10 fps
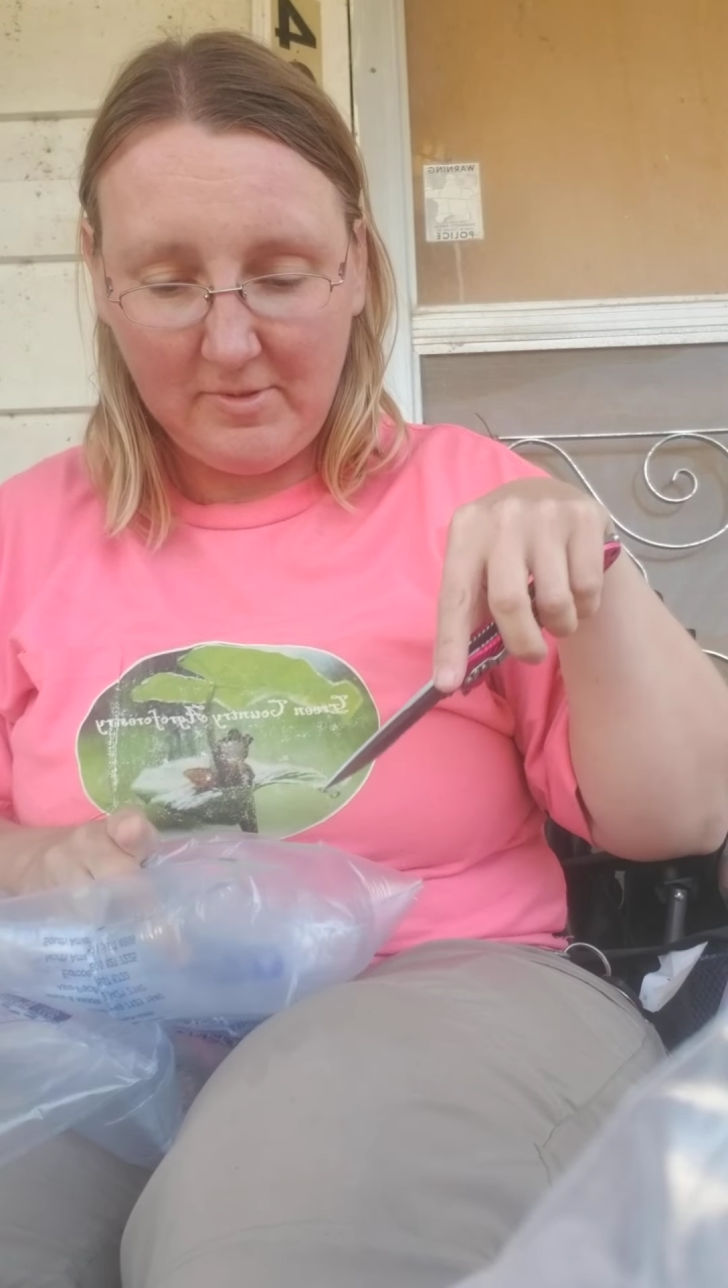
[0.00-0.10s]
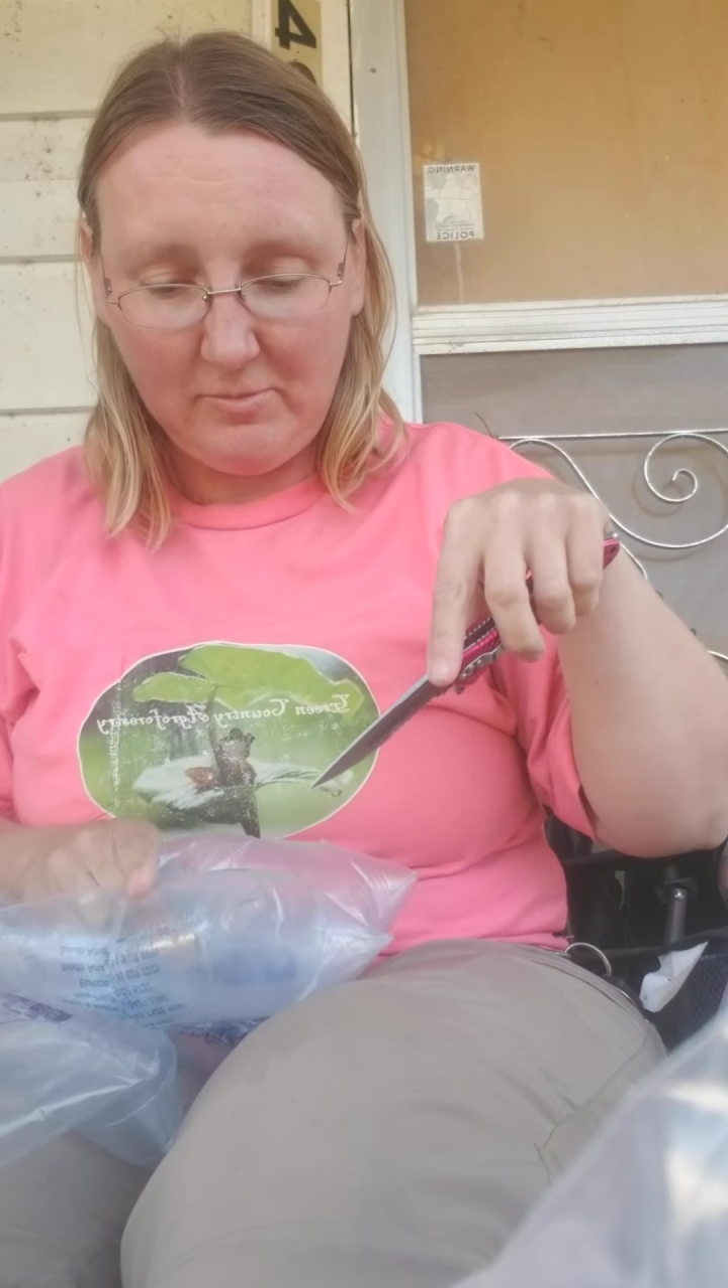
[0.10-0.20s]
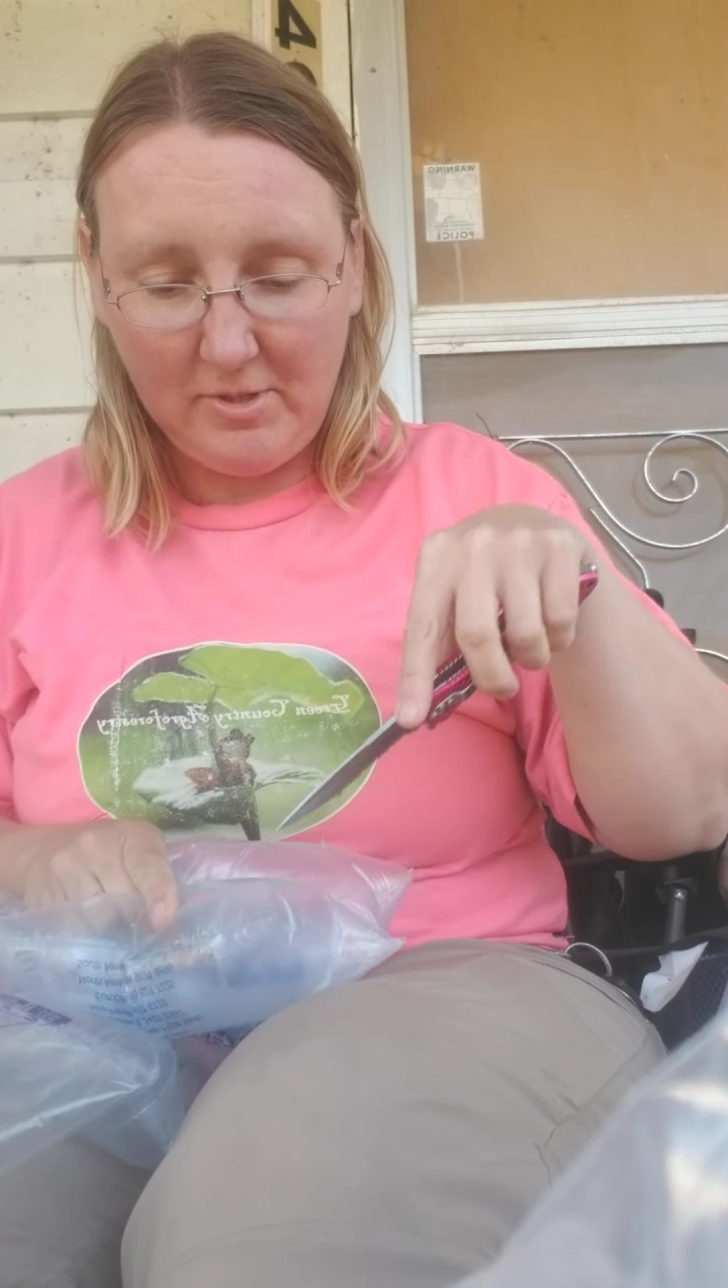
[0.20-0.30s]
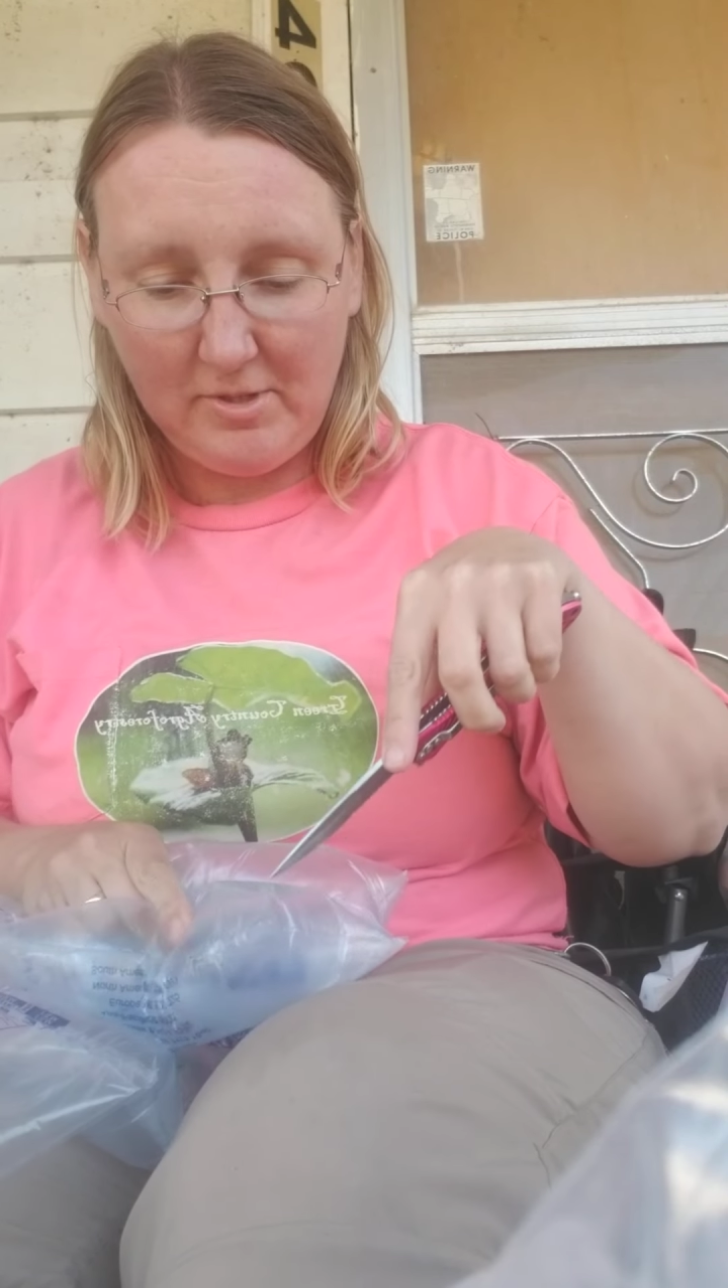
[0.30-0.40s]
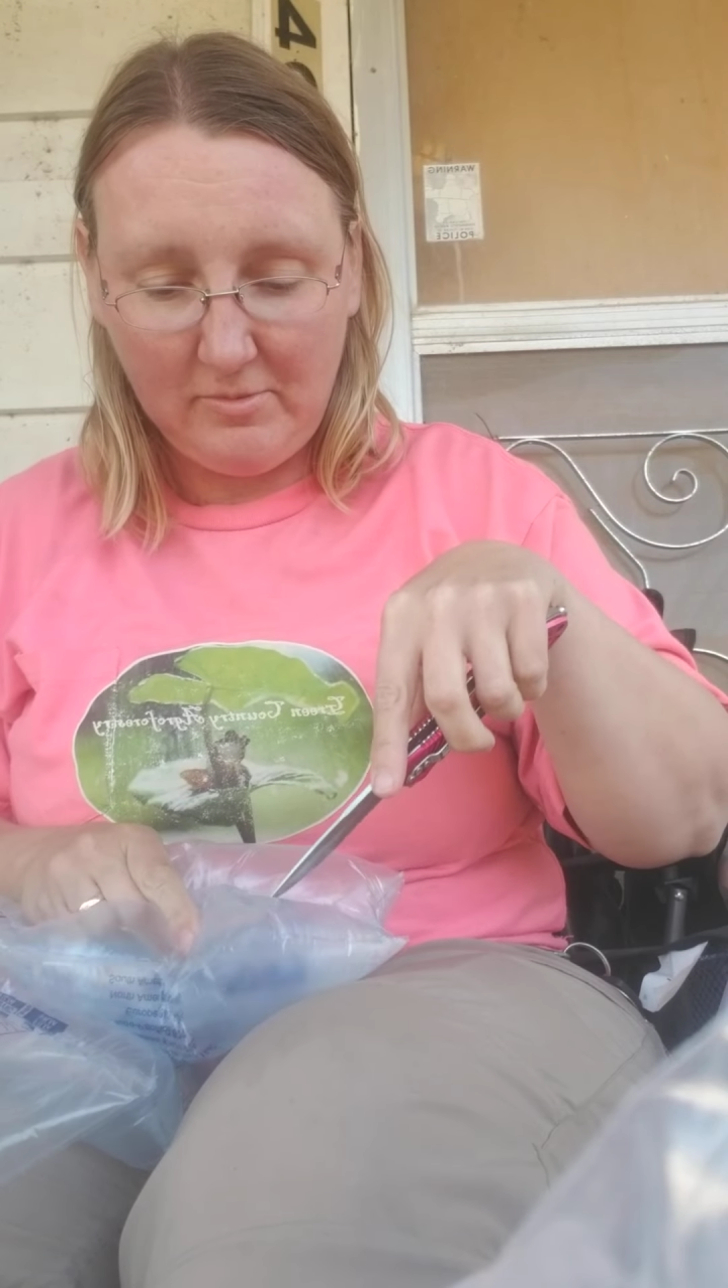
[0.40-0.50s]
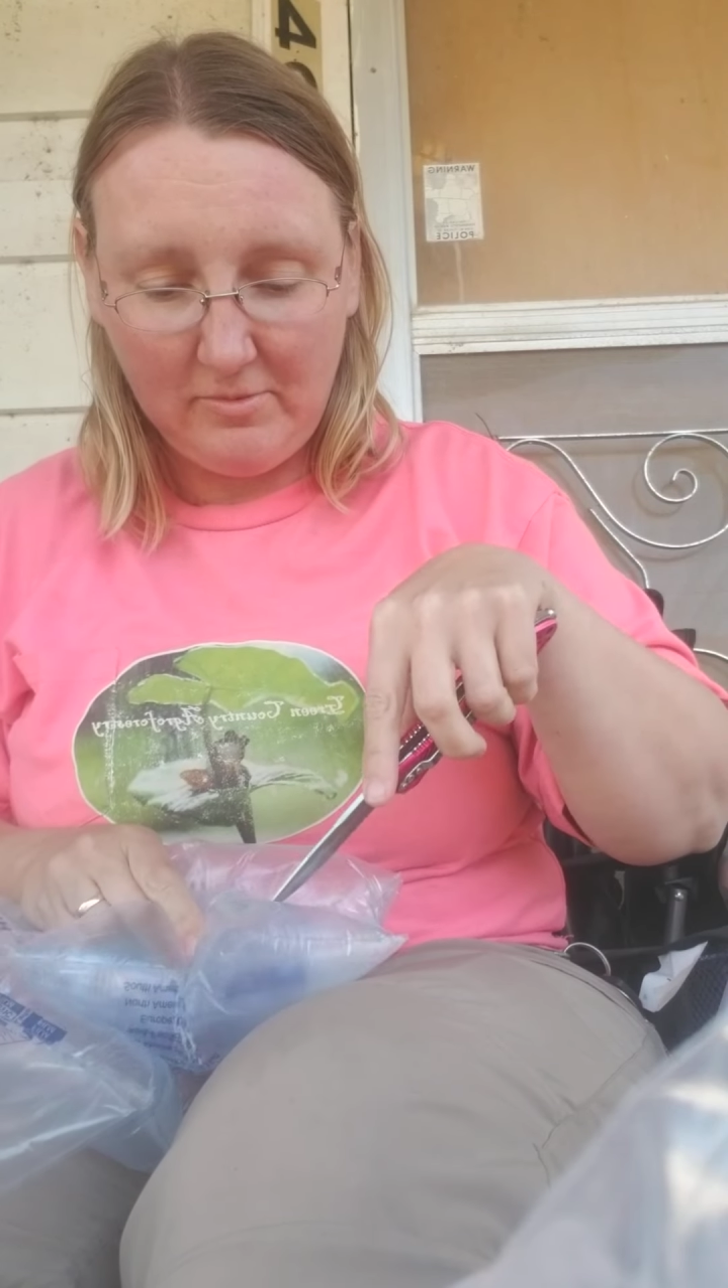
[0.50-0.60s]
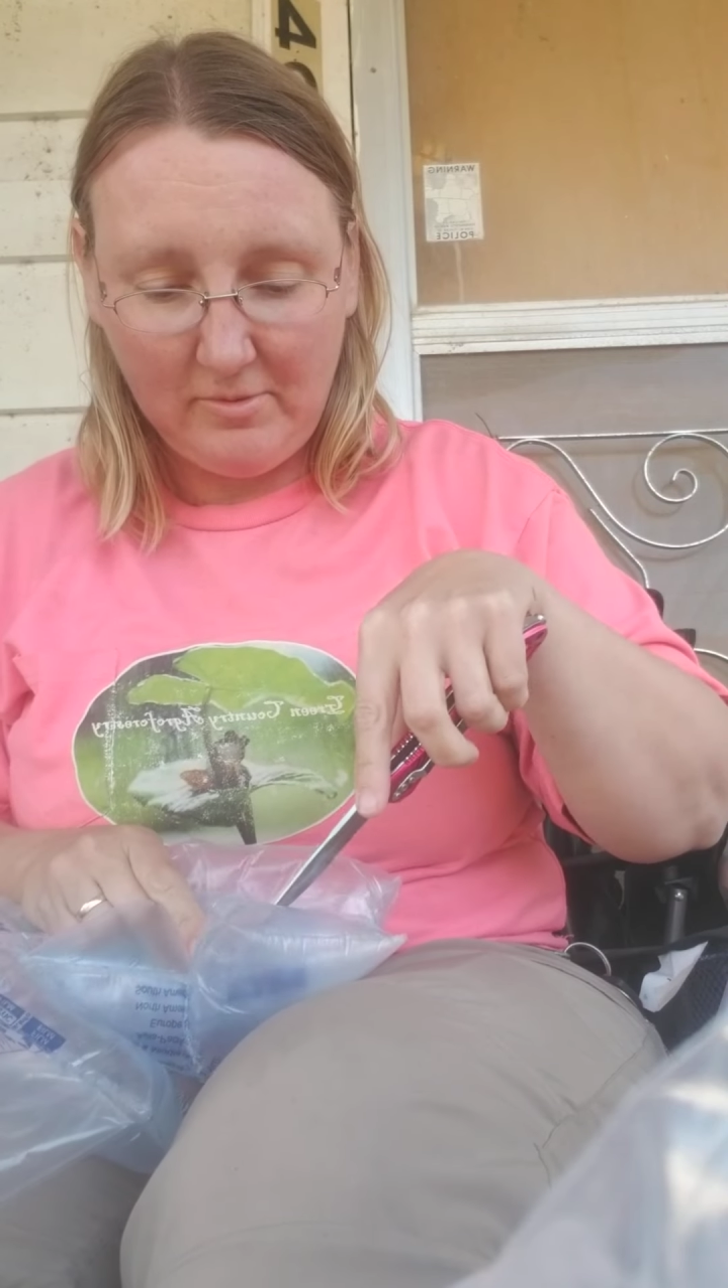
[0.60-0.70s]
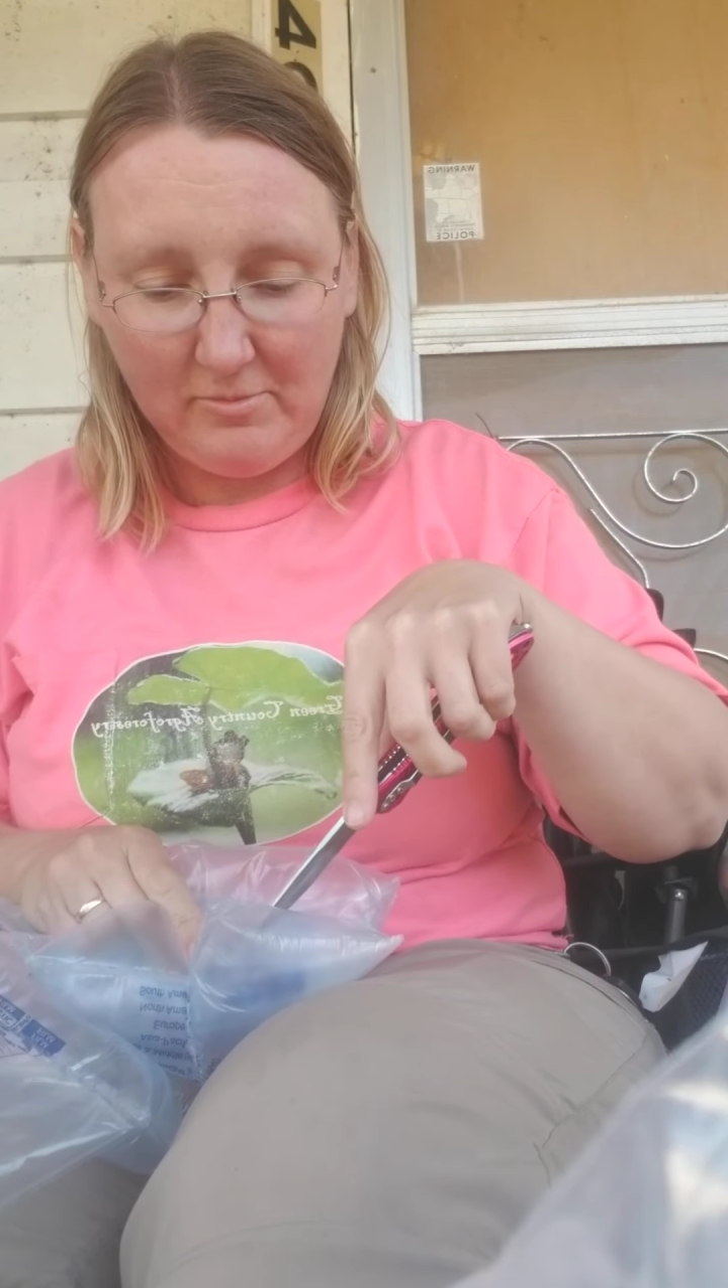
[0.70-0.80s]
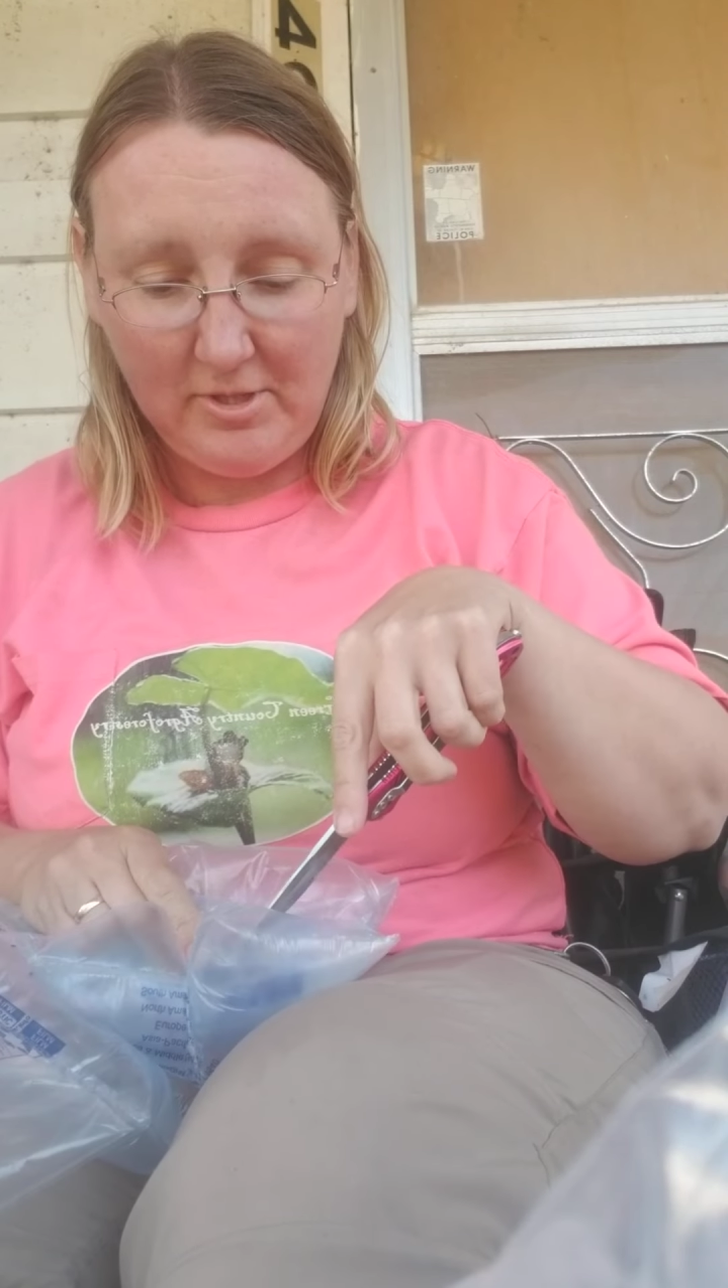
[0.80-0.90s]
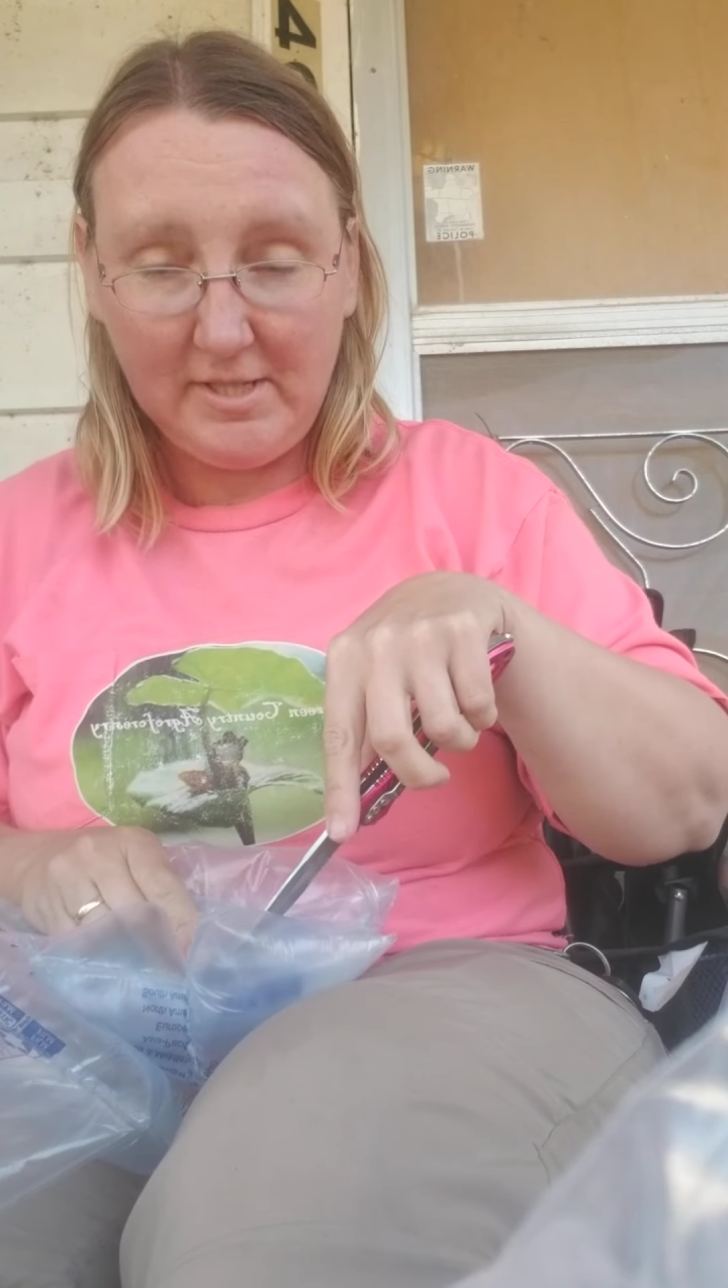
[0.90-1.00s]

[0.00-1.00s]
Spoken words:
one I'm really